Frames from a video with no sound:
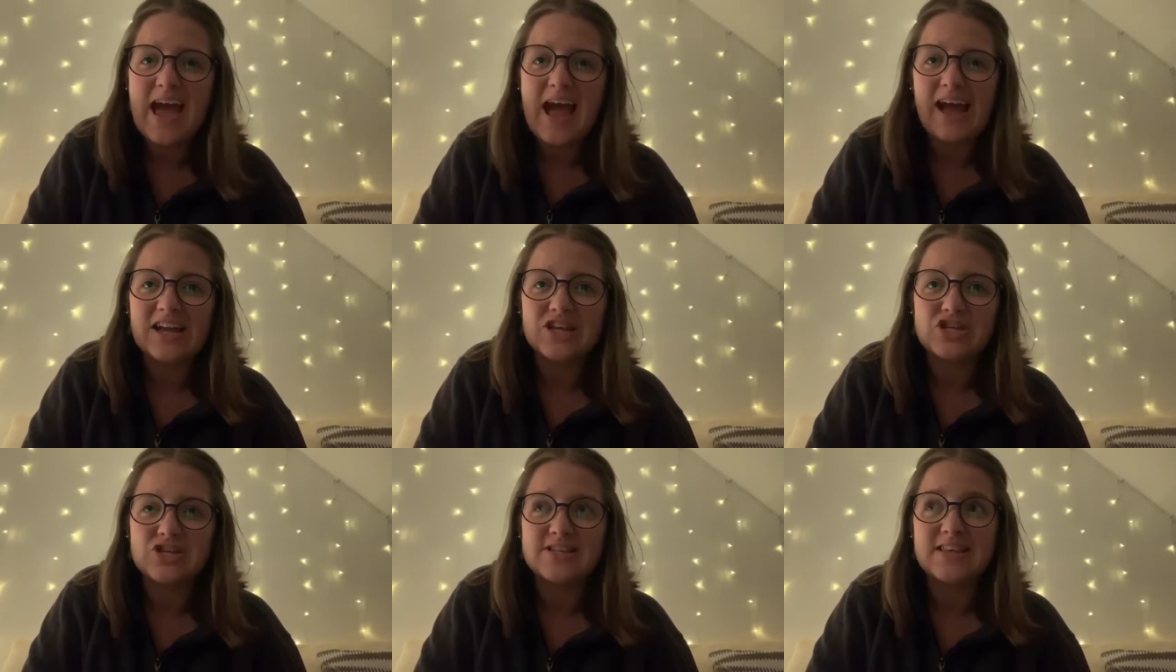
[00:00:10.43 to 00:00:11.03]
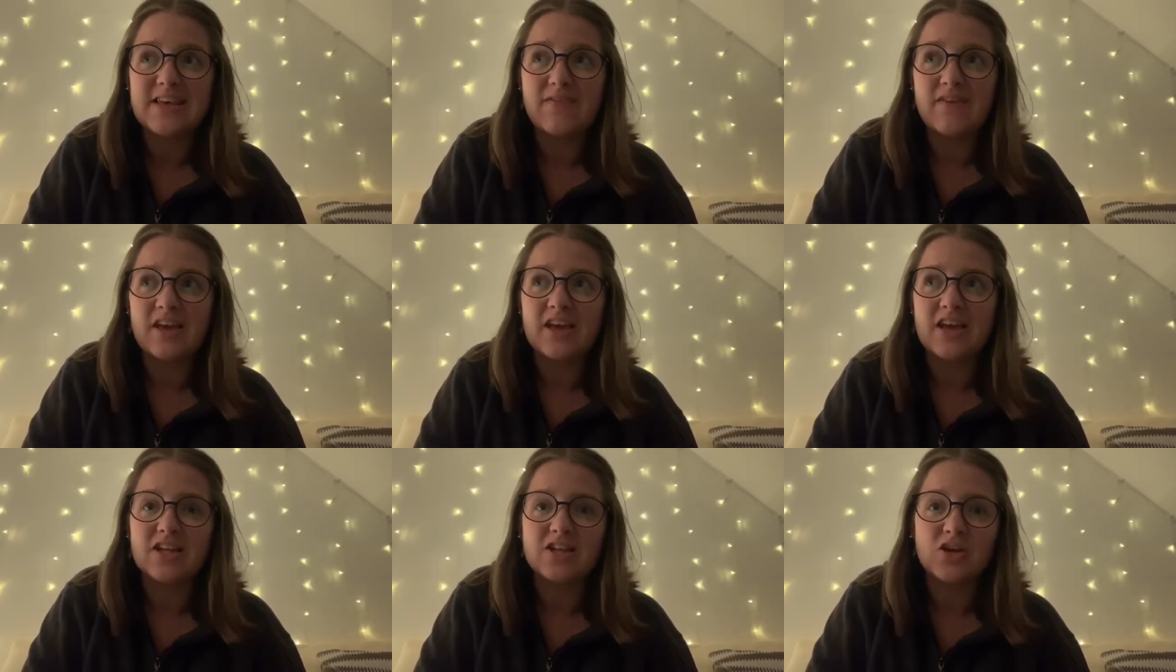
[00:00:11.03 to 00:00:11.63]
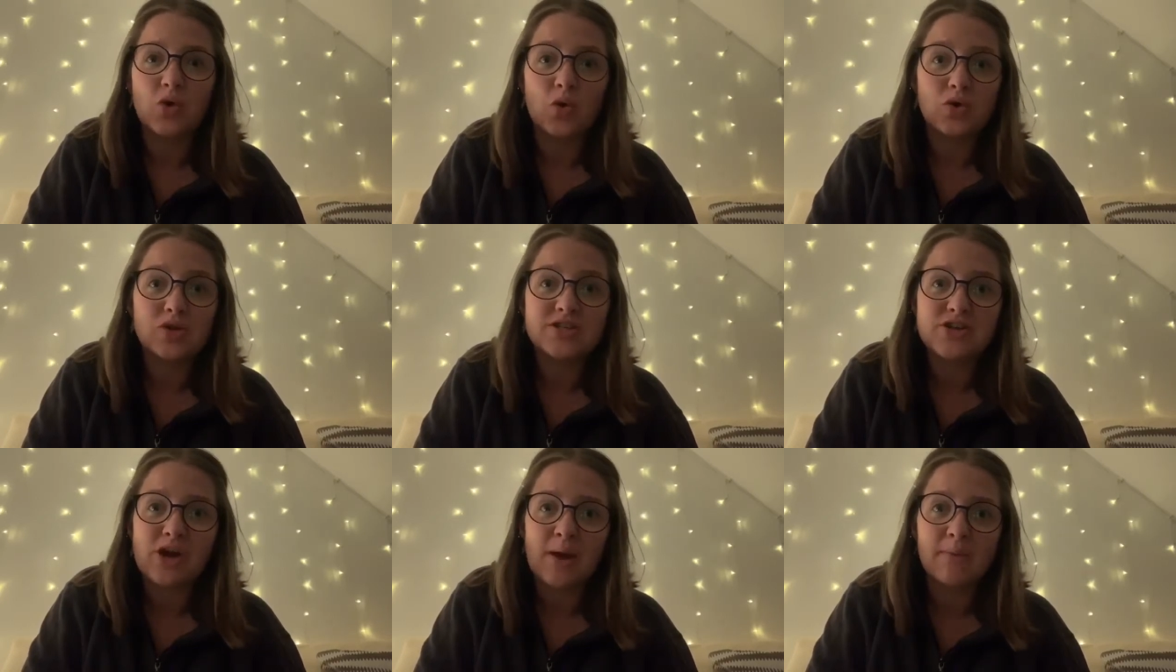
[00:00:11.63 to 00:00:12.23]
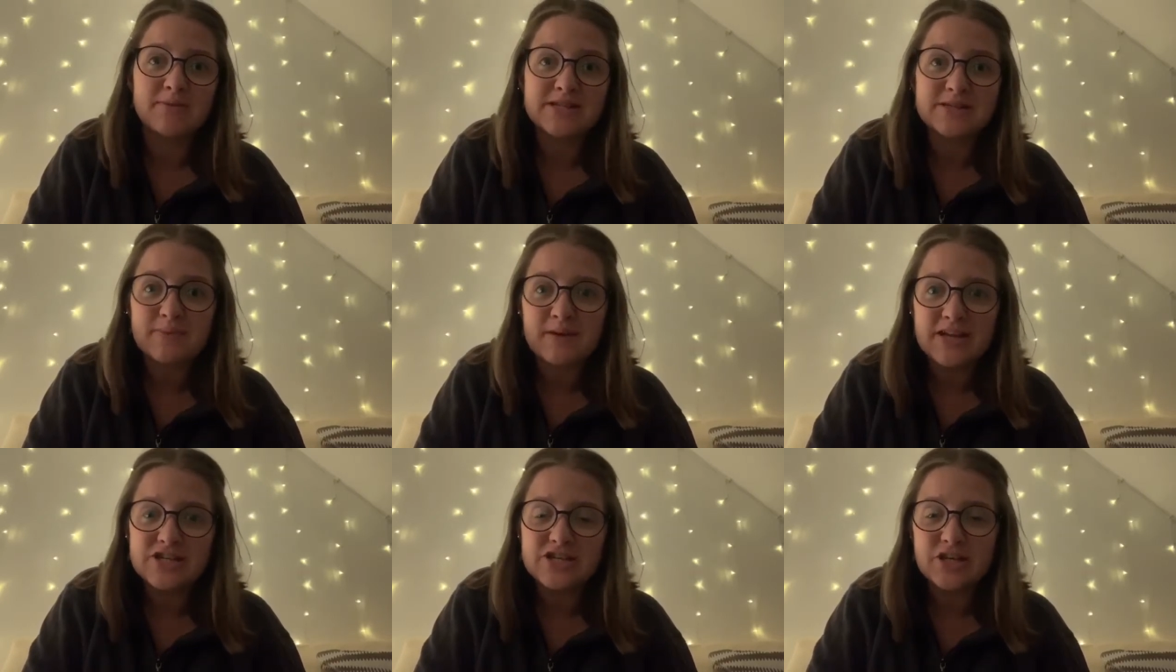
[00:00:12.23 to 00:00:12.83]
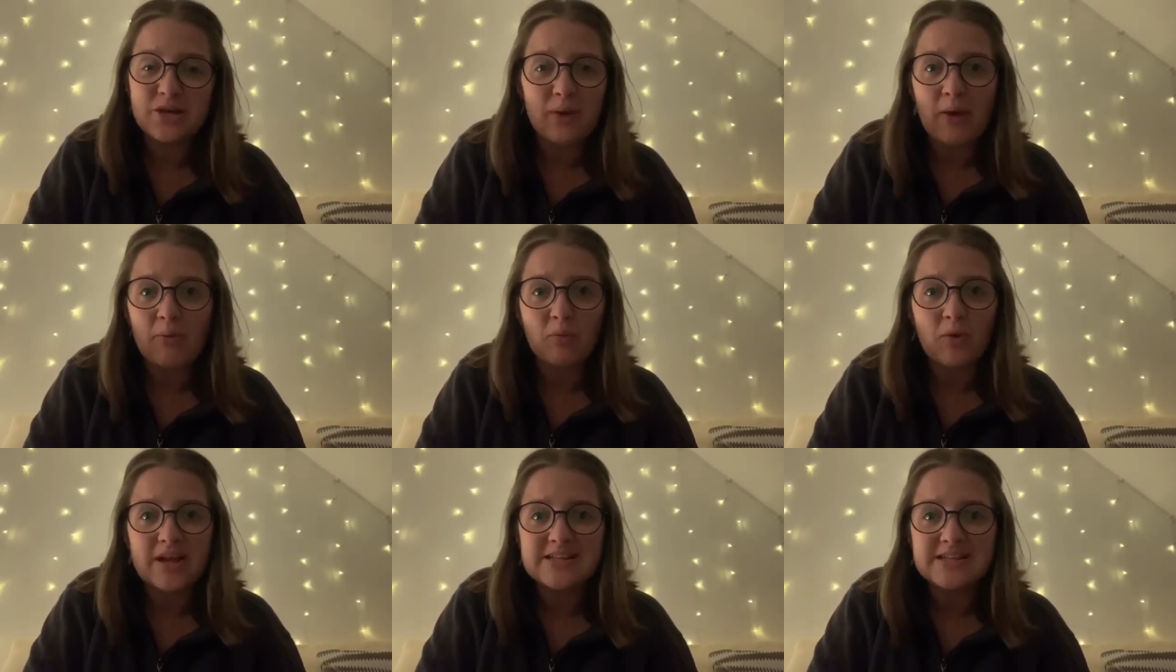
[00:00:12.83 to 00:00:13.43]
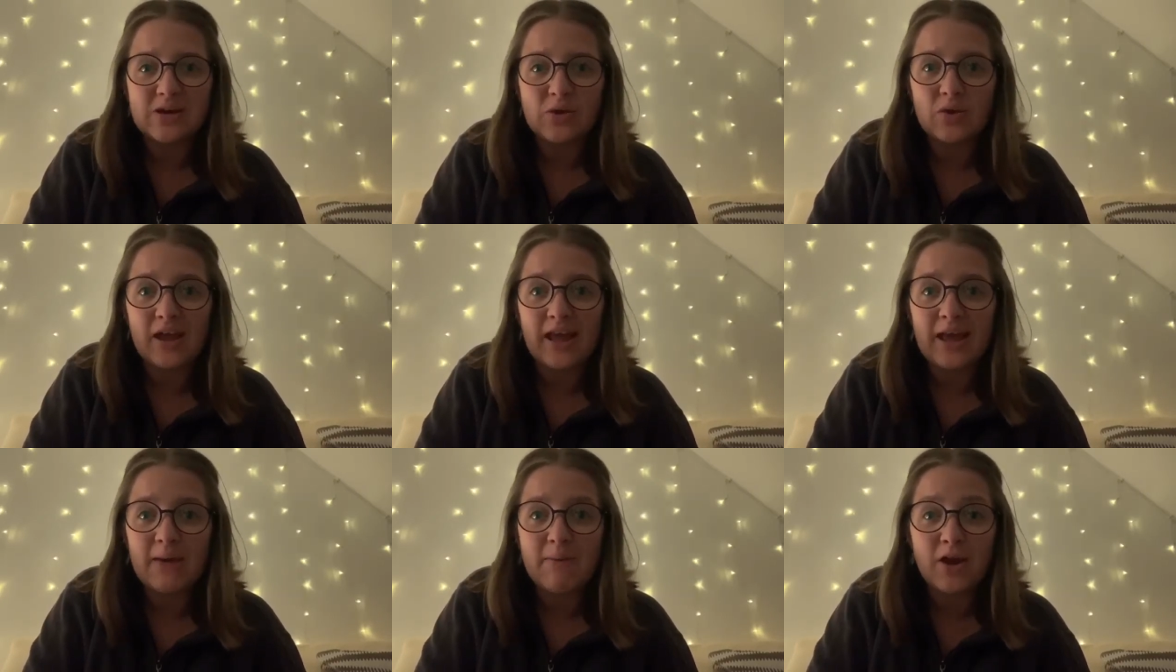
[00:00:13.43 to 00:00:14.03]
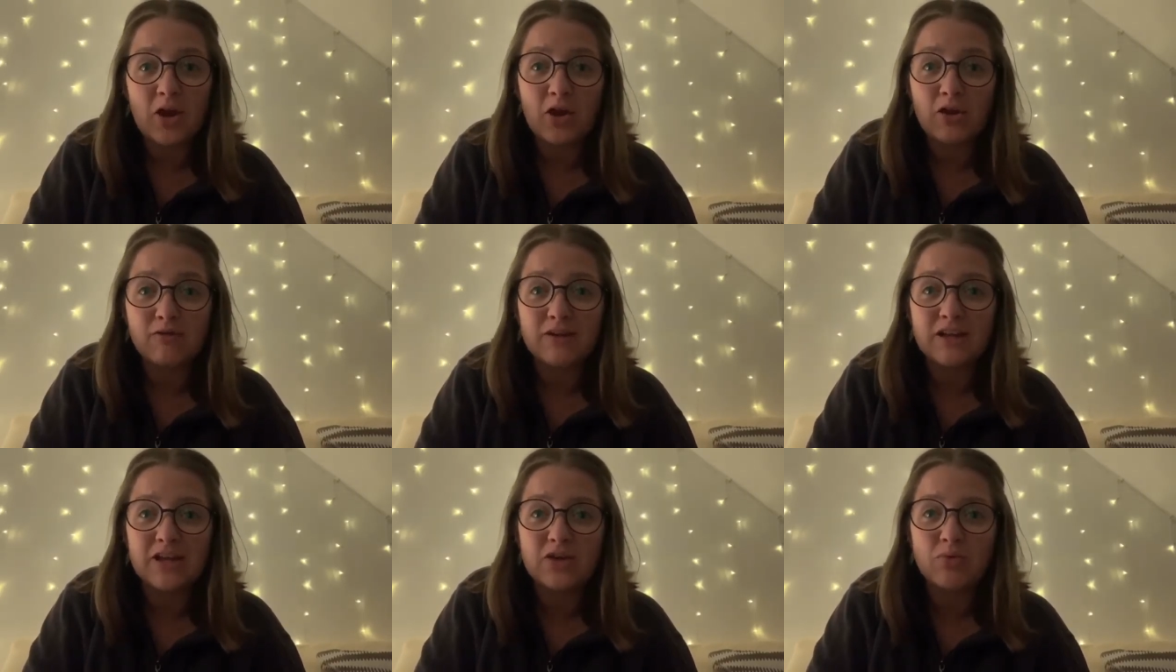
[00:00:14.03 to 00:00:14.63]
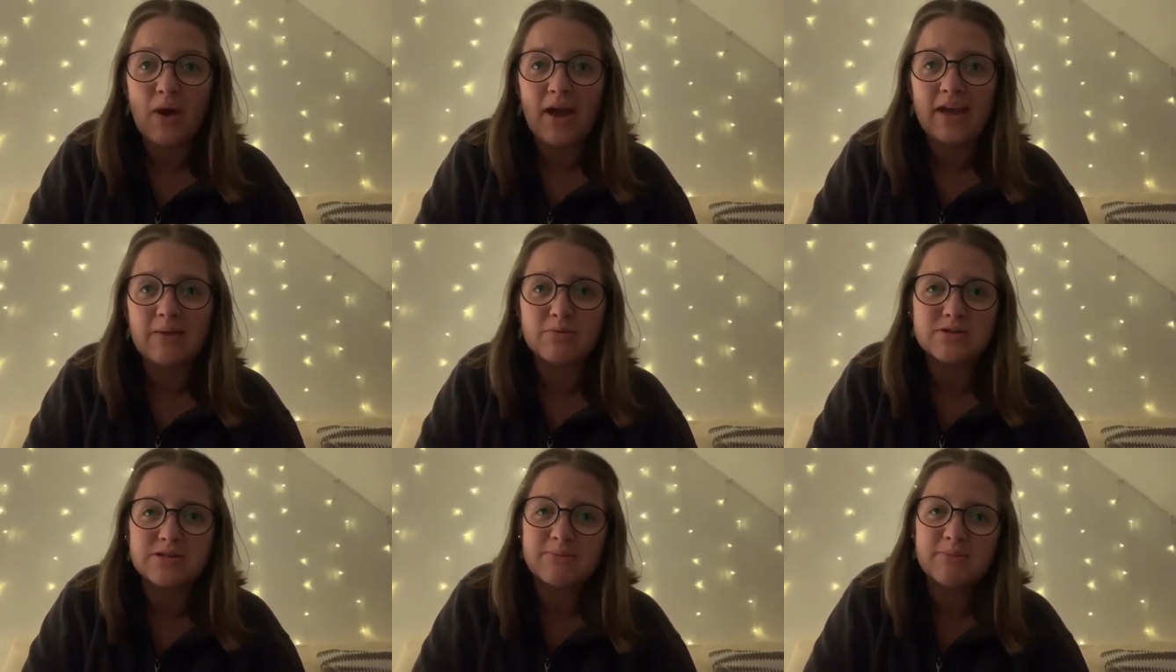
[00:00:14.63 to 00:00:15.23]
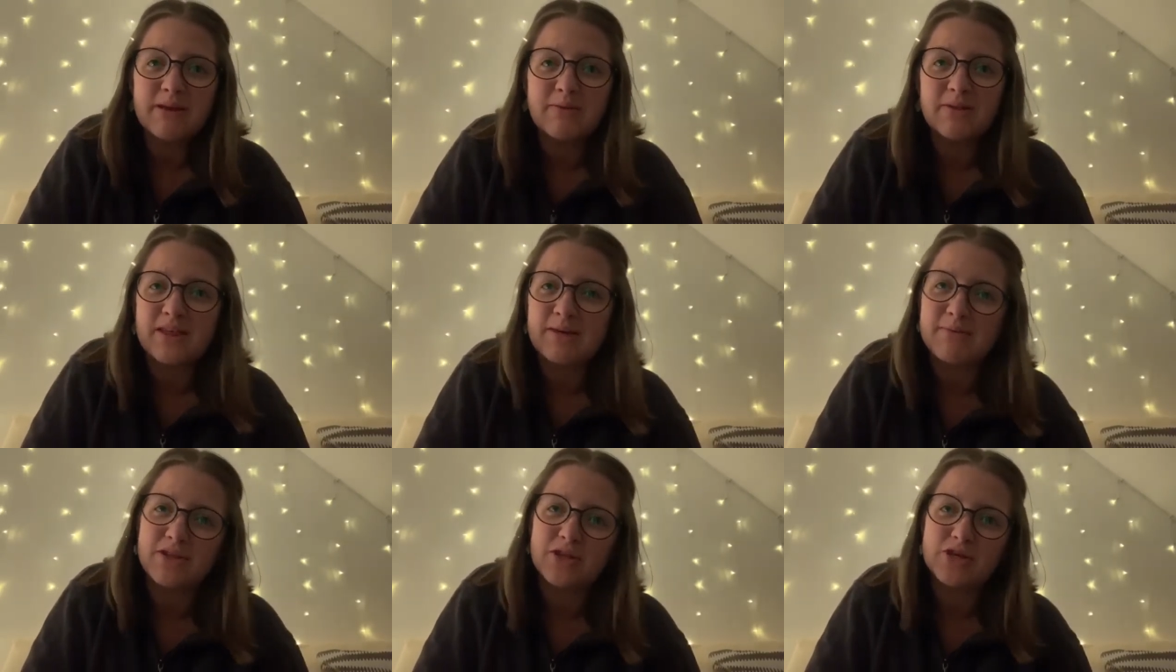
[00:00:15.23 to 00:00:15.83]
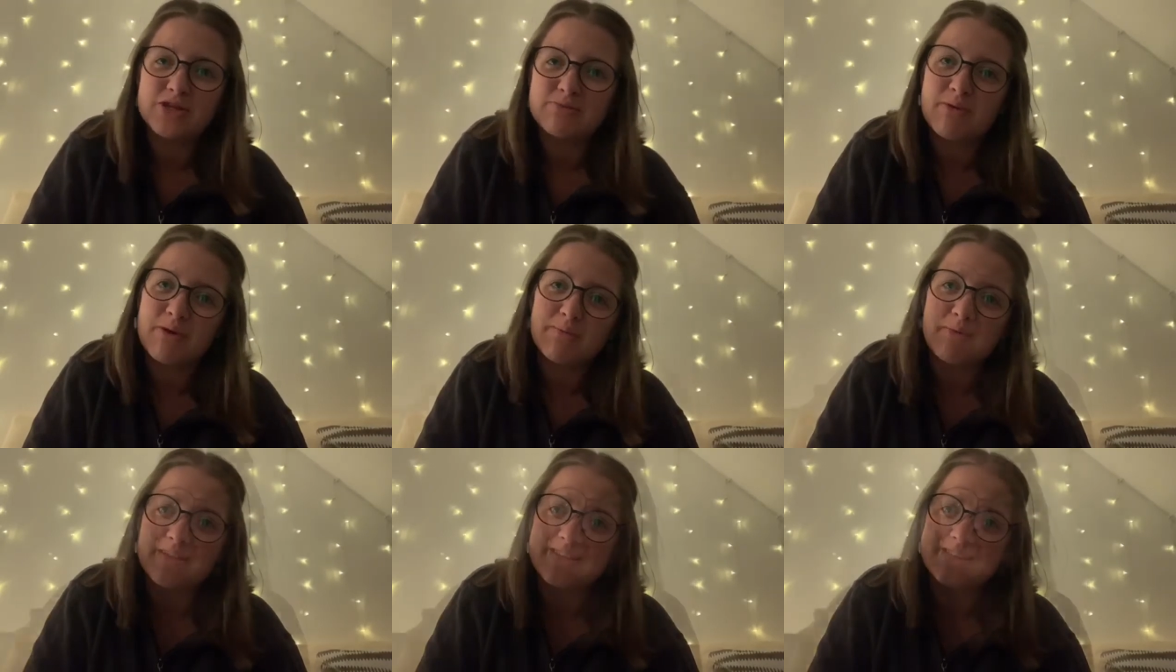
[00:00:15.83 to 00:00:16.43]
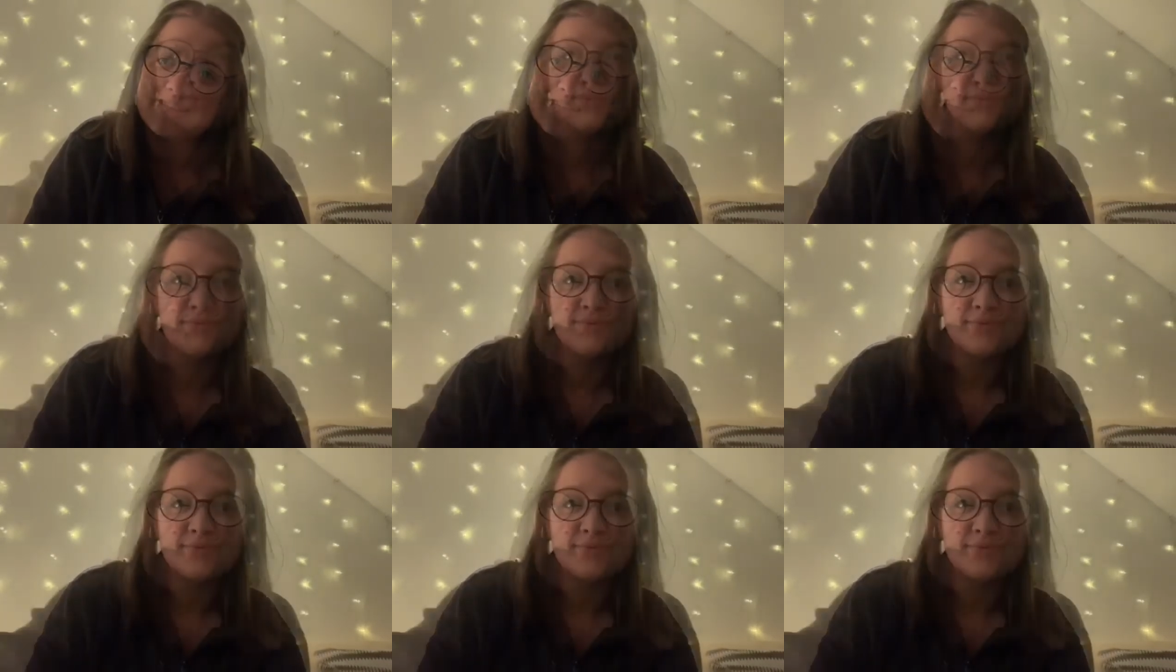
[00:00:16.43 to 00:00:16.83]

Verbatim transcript: and just giving God time to speak to you and waiting on him and hopefully you were able to meet with him in those moments.